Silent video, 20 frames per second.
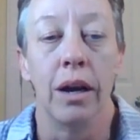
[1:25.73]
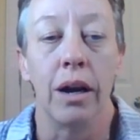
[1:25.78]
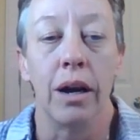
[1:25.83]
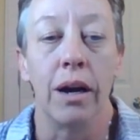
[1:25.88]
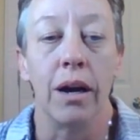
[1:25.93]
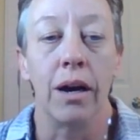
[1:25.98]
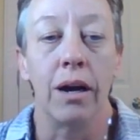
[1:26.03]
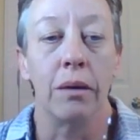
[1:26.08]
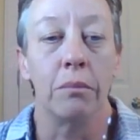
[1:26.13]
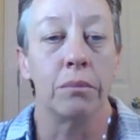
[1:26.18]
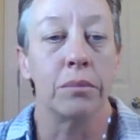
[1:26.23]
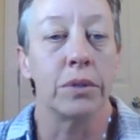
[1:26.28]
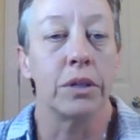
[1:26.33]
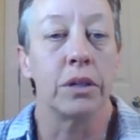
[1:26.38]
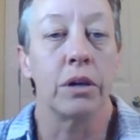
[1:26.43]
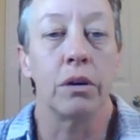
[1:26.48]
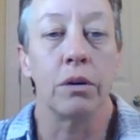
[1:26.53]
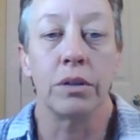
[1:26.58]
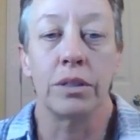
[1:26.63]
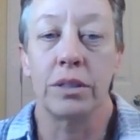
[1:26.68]

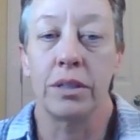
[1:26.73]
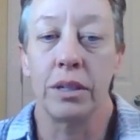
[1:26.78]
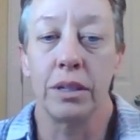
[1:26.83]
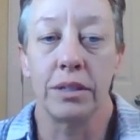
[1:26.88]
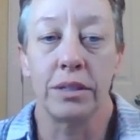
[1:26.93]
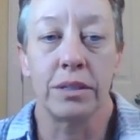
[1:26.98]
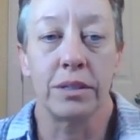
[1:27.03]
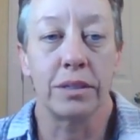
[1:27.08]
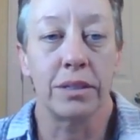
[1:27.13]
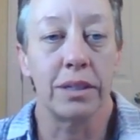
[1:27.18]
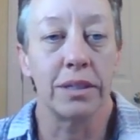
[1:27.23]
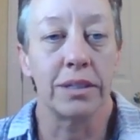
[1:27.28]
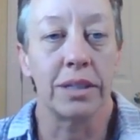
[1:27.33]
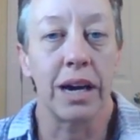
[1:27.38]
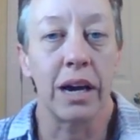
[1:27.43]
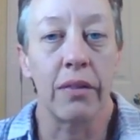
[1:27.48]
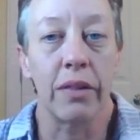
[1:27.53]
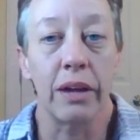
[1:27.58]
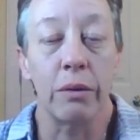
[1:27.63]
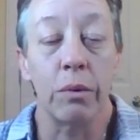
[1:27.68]
It's
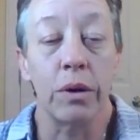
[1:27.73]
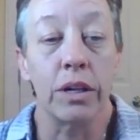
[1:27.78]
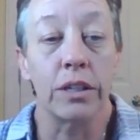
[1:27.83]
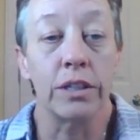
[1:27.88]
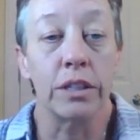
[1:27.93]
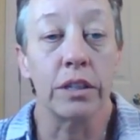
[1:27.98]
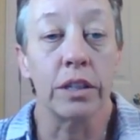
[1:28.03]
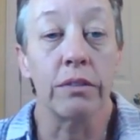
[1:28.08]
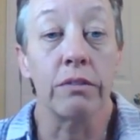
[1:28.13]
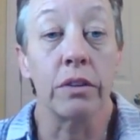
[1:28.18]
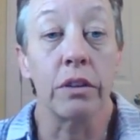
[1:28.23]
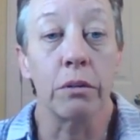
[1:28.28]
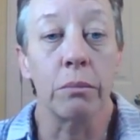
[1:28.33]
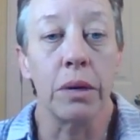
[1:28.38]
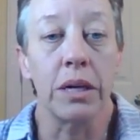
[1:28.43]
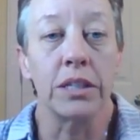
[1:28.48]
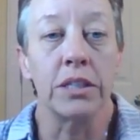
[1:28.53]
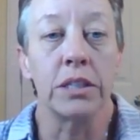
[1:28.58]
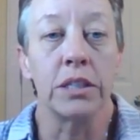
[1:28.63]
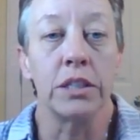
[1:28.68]
how they want to deliver the
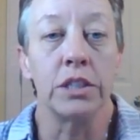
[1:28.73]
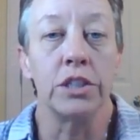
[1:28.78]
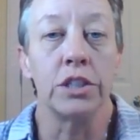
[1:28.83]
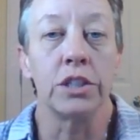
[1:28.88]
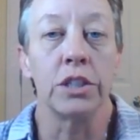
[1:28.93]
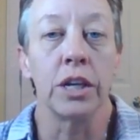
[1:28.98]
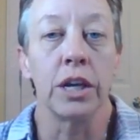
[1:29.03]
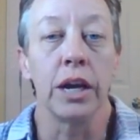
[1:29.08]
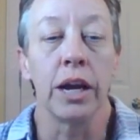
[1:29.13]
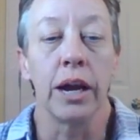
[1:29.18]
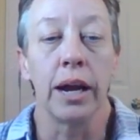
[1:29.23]
message.